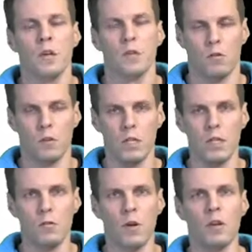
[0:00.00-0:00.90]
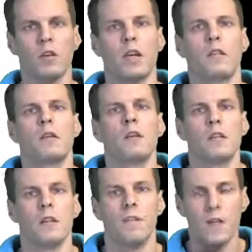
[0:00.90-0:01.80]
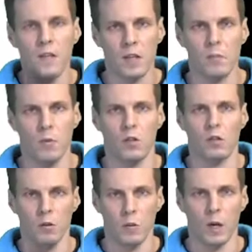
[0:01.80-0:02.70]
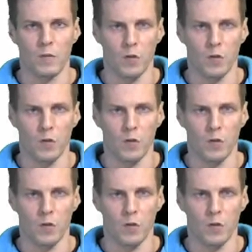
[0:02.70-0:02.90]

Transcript: So this is where you get the 15% to 24%.